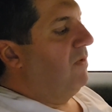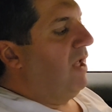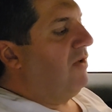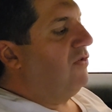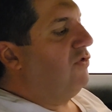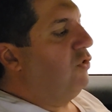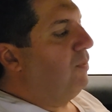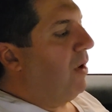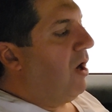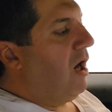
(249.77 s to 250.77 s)
not
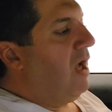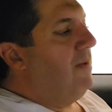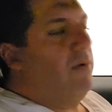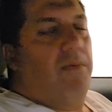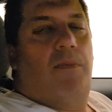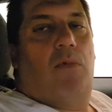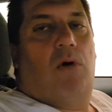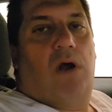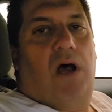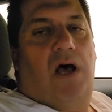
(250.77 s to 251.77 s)
super high, but
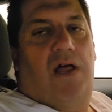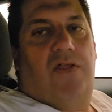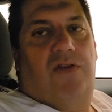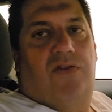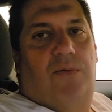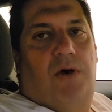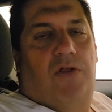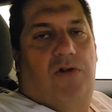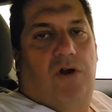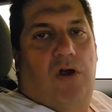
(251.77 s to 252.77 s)
more high than some
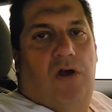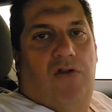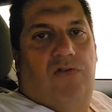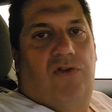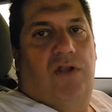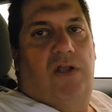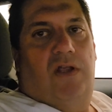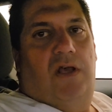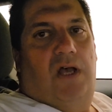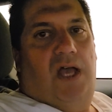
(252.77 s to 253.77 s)
other cars.
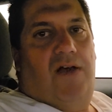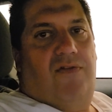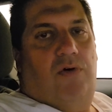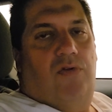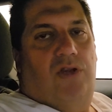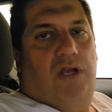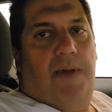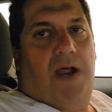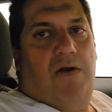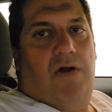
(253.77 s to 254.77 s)
I have owned the
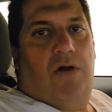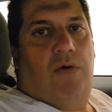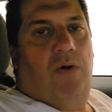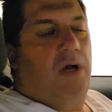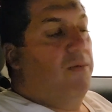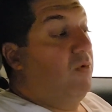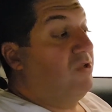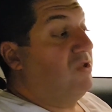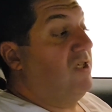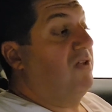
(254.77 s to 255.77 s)
Camaro,
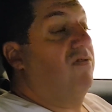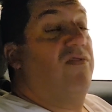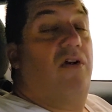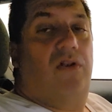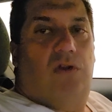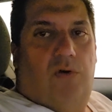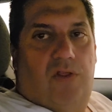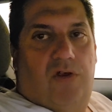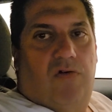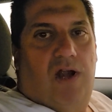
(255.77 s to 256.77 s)
which sits very low
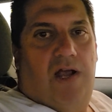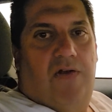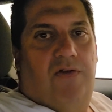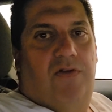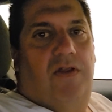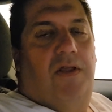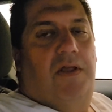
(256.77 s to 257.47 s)
to the ground.